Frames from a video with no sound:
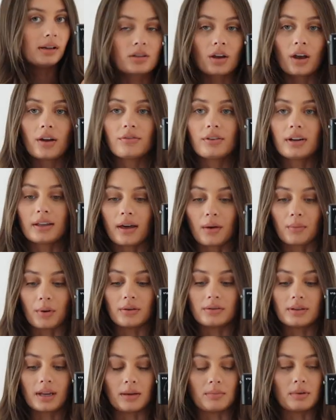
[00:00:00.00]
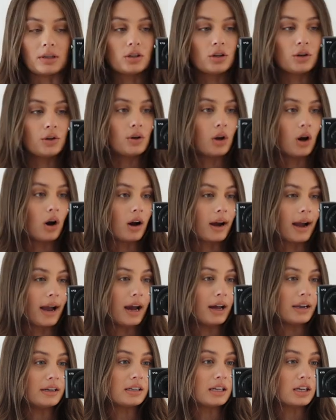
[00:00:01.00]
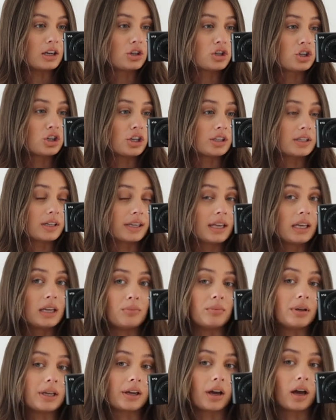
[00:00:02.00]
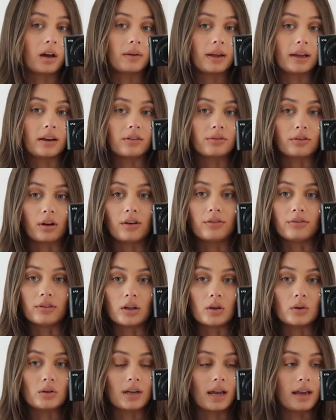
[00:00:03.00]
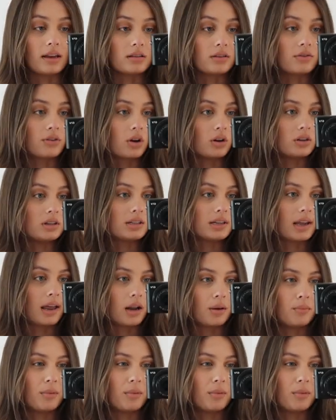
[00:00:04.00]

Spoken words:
So hopefully that won't take me too long and it should keep me going for a few days of content.